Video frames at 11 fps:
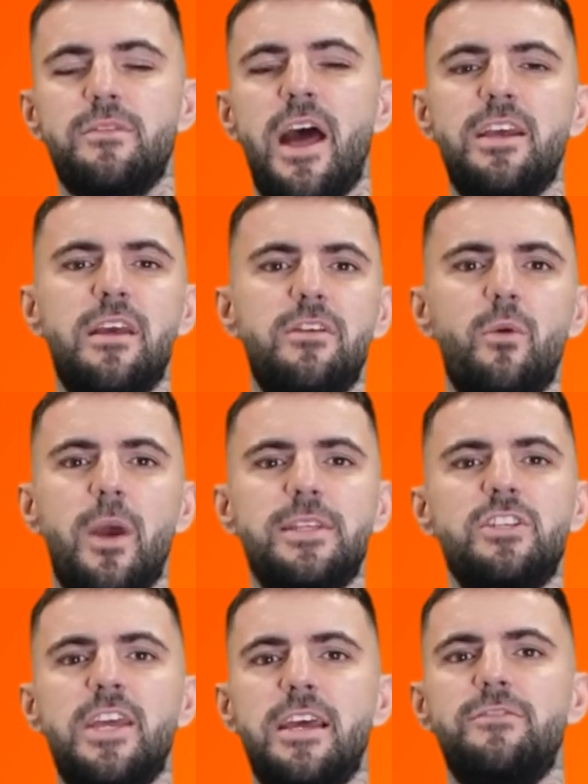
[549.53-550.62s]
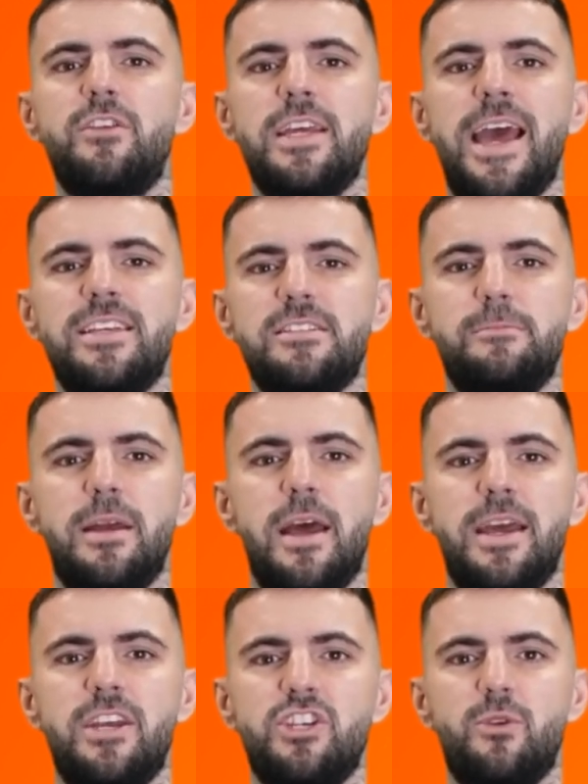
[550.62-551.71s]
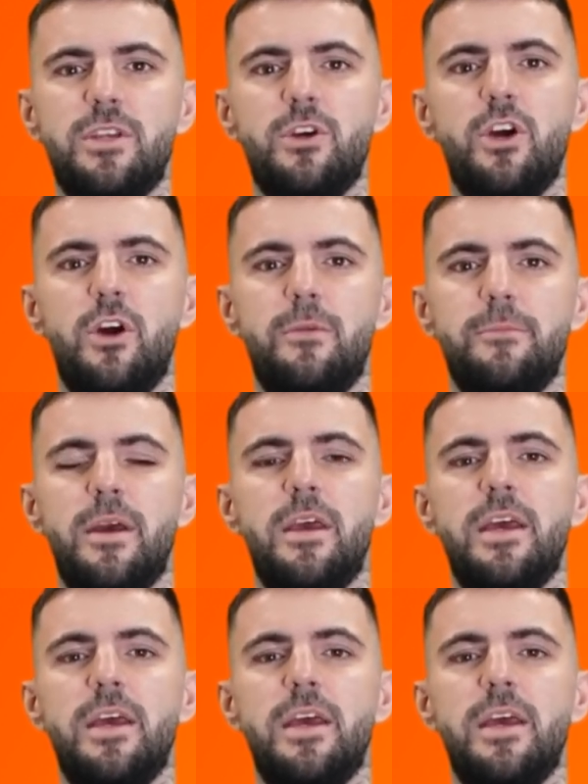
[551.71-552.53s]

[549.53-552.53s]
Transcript: Another way to check for a gas supply issue in your home